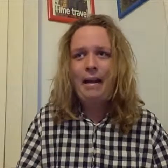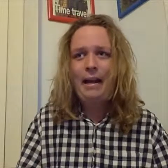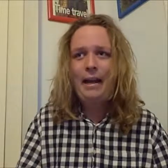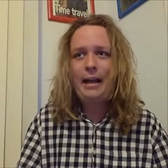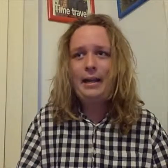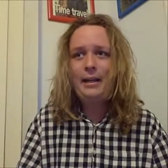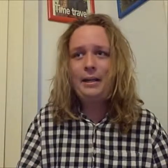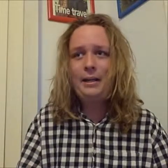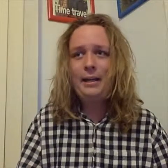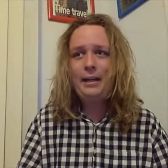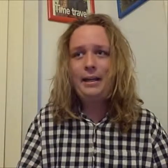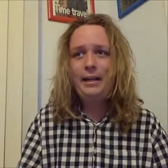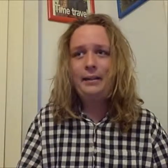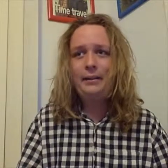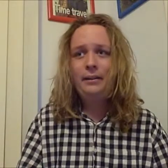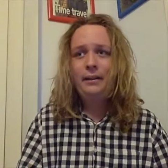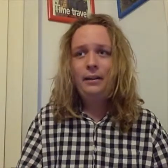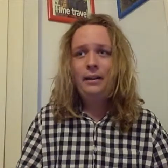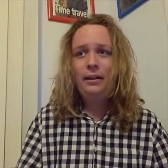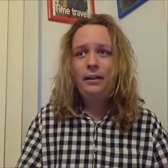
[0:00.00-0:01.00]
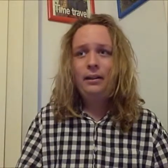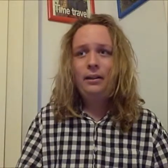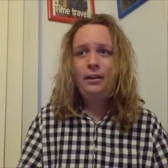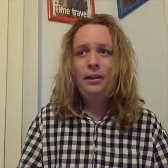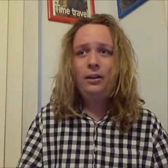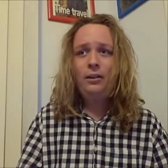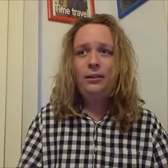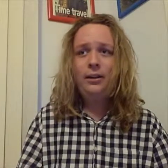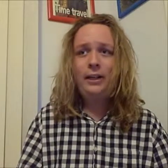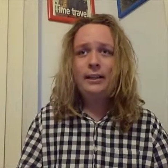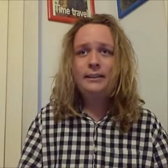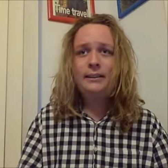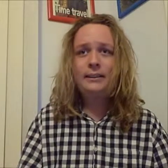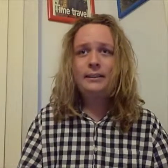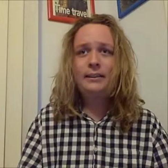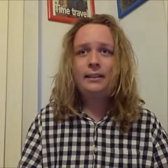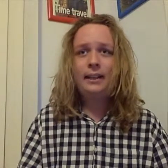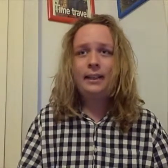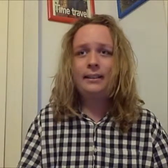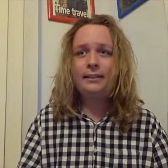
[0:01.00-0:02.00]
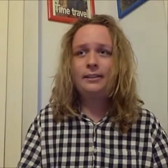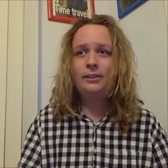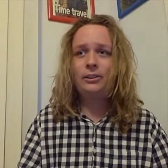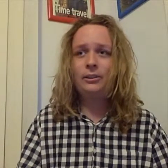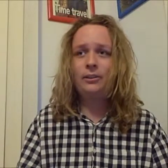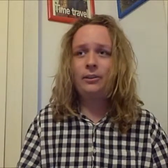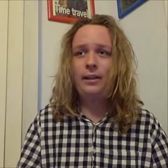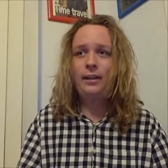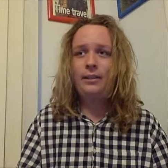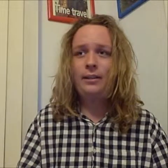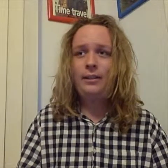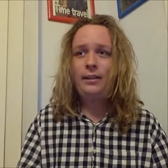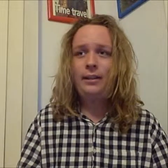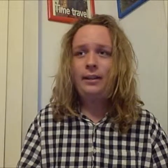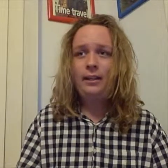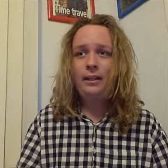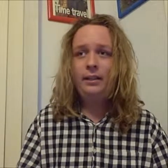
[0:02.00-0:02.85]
And then, oh, that's a nicer ending.